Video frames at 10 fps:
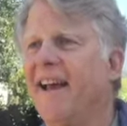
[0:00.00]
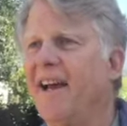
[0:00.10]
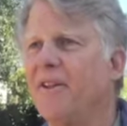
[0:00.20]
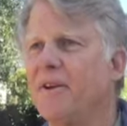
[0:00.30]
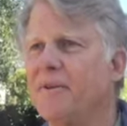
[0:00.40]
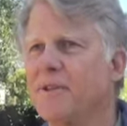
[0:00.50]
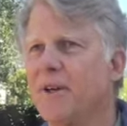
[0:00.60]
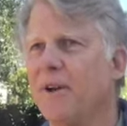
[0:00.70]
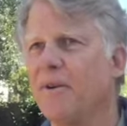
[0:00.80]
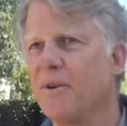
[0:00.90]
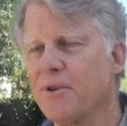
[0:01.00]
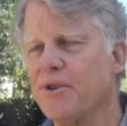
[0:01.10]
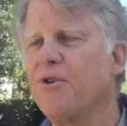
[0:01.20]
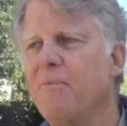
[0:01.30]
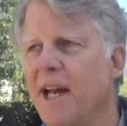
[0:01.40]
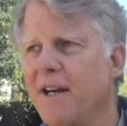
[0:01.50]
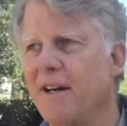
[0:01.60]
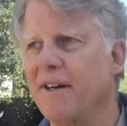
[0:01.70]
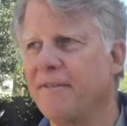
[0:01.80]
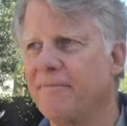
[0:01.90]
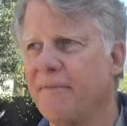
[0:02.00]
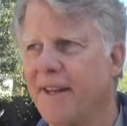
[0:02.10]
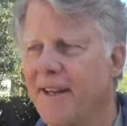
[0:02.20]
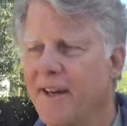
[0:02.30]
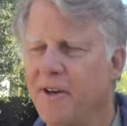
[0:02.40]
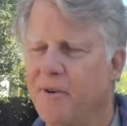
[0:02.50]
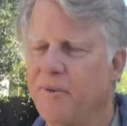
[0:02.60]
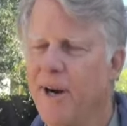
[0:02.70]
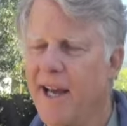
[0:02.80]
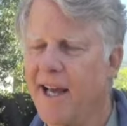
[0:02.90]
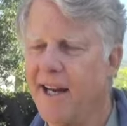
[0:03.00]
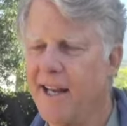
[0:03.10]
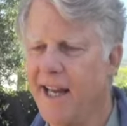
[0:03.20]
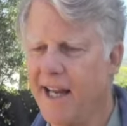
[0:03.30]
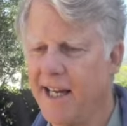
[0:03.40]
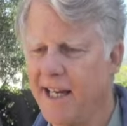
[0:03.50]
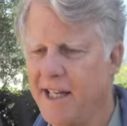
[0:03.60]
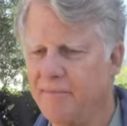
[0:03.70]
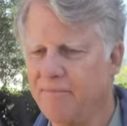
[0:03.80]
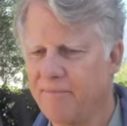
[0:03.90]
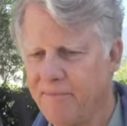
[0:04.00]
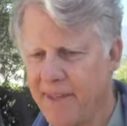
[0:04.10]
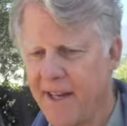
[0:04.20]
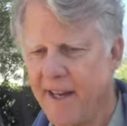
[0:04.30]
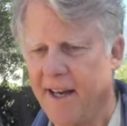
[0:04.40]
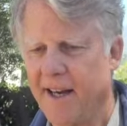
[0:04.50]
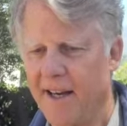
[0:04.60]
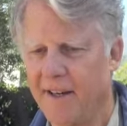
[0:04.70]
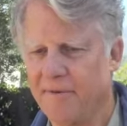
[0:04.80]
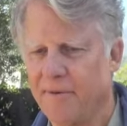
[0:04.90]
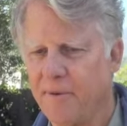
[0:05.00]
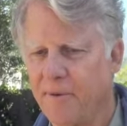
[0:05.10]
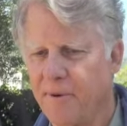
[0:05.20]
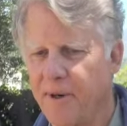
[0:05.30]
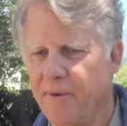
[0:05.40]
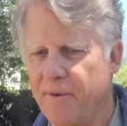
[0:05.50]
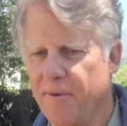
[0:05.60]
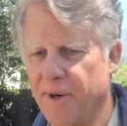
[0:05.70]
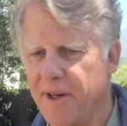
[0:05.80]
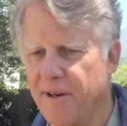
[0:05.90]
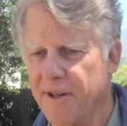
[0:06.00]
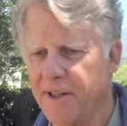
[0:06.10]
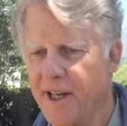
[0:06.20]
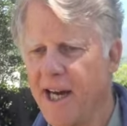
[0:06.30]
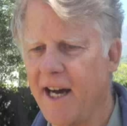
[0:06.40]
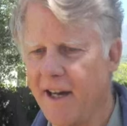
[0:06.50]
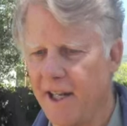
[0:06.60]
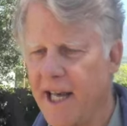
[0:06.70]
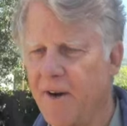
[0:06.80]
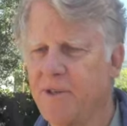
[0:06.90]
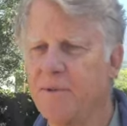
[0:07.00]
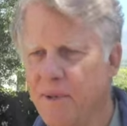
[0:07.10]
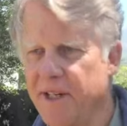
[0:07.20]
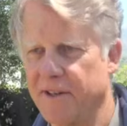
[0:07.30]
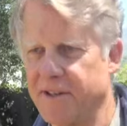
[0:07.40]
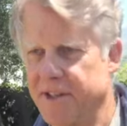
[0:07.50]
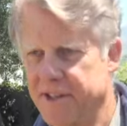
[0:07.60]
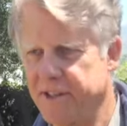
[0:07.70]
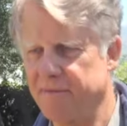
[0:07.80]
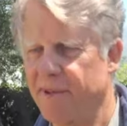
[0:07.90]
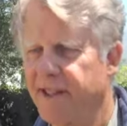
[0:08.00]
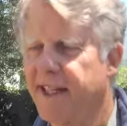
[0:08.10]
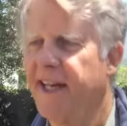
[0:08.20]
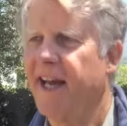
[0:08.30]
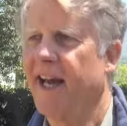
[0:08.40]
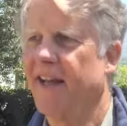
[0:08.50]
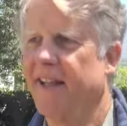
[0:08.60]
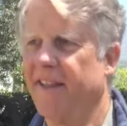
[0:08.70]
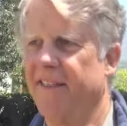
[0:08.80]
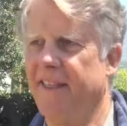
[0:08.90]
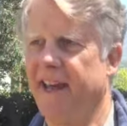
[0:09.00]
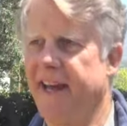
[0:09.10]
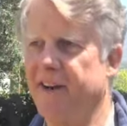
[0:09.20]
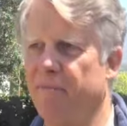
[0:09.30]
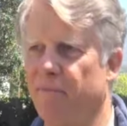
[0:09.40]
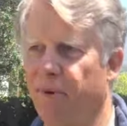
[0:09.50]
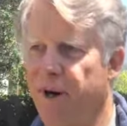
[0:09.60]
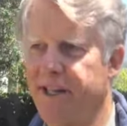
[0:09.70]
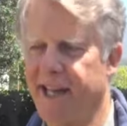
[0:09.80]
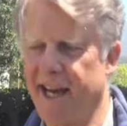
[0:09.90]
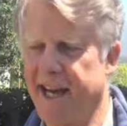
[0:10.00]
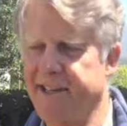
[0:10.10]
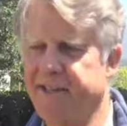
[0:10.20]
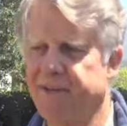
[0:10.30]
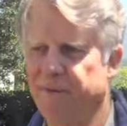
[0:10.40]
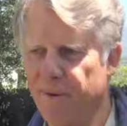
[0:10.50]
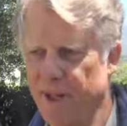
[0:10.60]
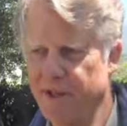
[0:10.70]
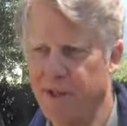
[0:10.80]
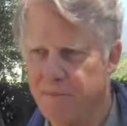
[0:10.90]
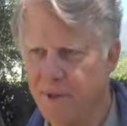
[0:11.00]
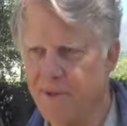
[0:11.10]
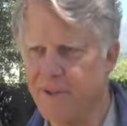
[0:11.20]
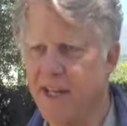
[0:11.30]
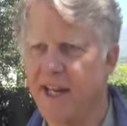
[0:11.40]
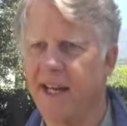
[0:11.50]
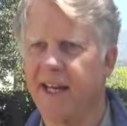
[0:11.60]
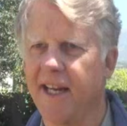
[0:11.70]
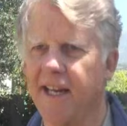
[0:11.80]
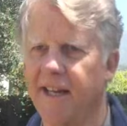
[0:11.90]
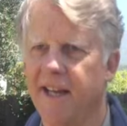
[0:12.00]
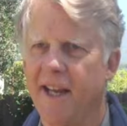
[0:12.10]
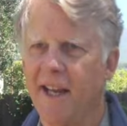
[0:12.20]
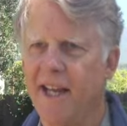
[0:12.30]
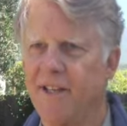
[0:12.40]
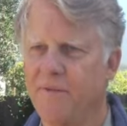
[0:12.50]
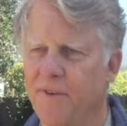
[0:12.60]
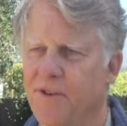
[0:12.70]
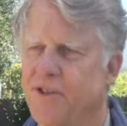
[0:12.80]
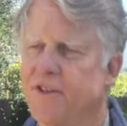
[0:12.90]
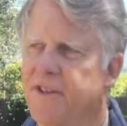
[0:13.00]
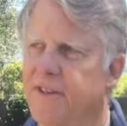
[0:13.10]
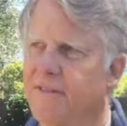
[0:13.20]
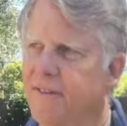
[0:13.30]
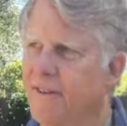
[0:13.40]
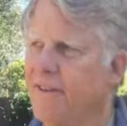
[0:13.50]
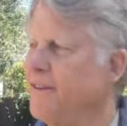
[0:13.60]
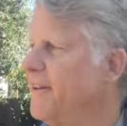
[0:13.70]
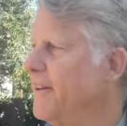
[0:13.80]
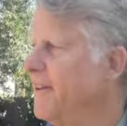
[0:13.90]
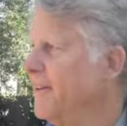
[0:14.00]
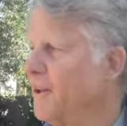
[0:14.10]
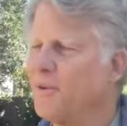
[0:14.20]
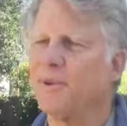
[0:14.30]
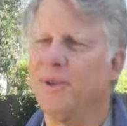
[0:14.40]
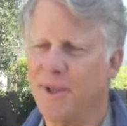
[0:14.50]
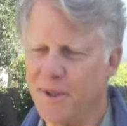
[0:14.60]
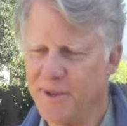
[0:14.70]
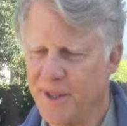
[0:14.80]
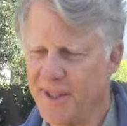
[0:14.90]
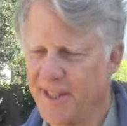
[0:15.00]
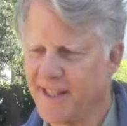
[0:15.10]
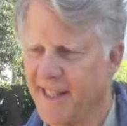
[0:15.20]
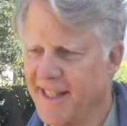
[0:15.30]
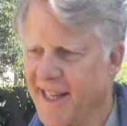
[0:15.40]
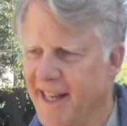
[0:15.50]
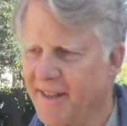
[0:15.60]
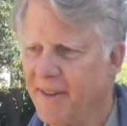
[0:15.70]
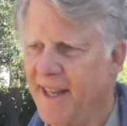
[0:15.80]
And there was a local shoemaker who ran a what we called a loudspeaker system that broadcast religious music and his version of the local news and things like that.